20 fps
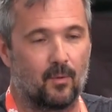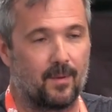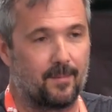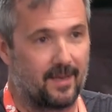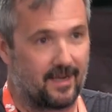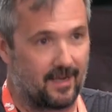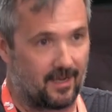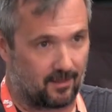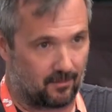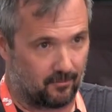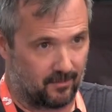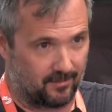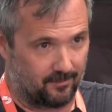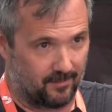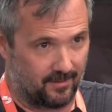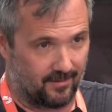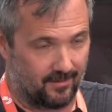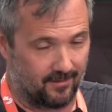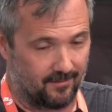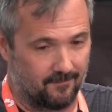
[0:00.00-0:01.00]
But we may not always
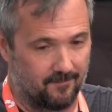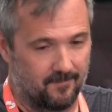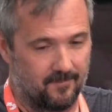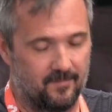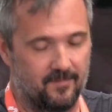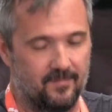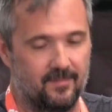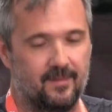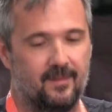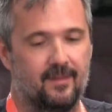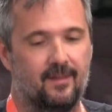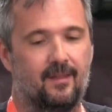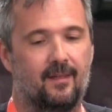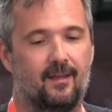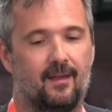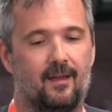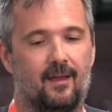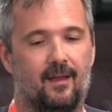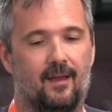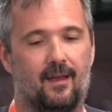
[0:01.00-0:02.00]
be there.
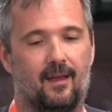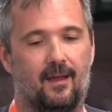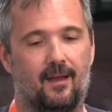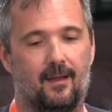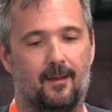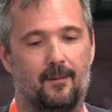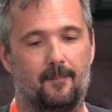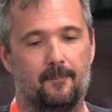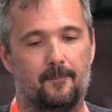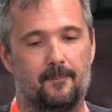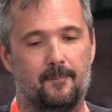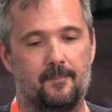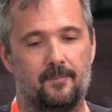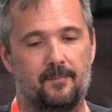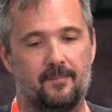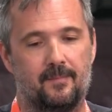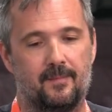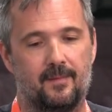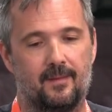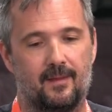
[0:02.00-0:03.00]

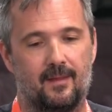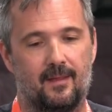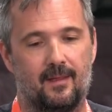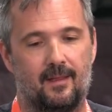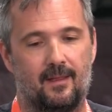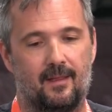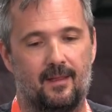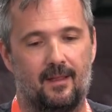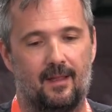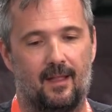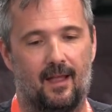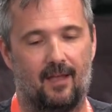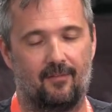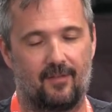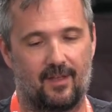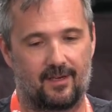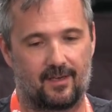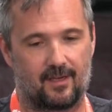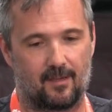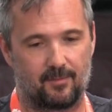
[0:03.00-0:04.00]

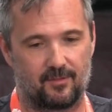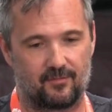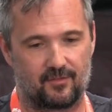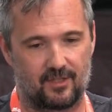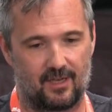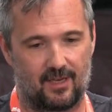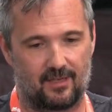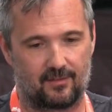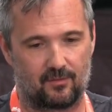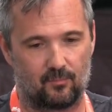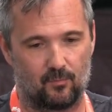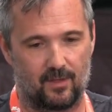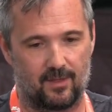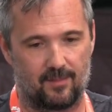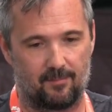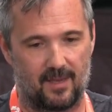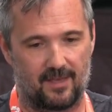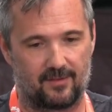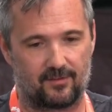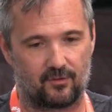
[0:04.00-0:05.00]
I've had a couple of chats
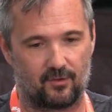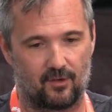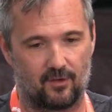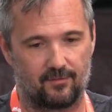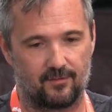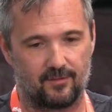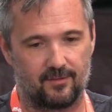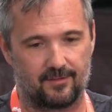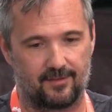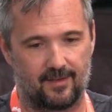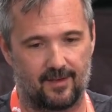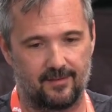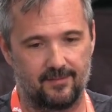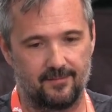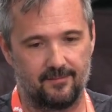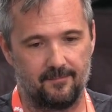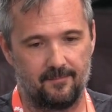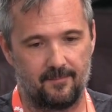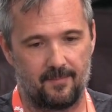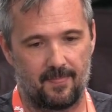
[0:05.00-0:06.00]
with Matt Stauffer at
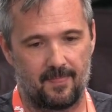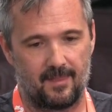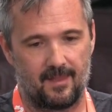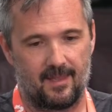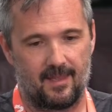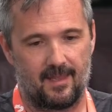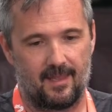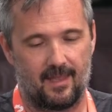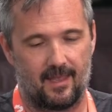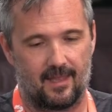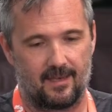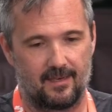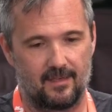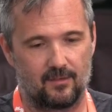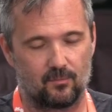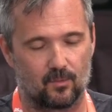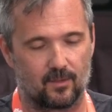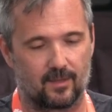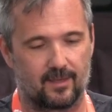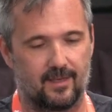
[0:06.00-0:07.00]
Titan, and
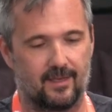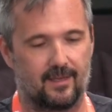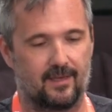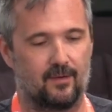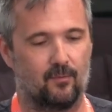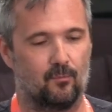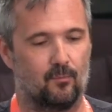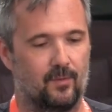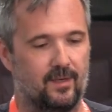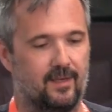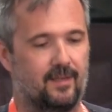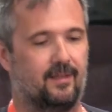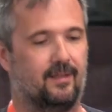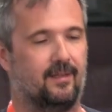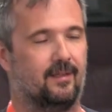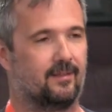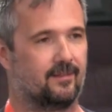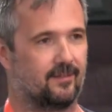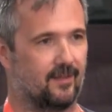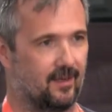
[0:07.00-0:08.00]
he's working on a
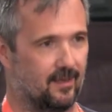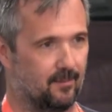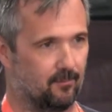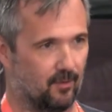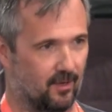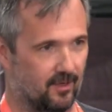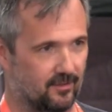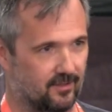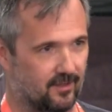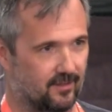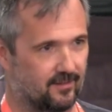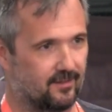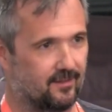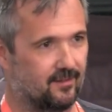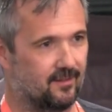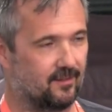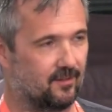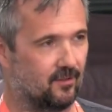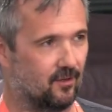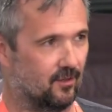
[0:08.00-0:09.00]
really exciting project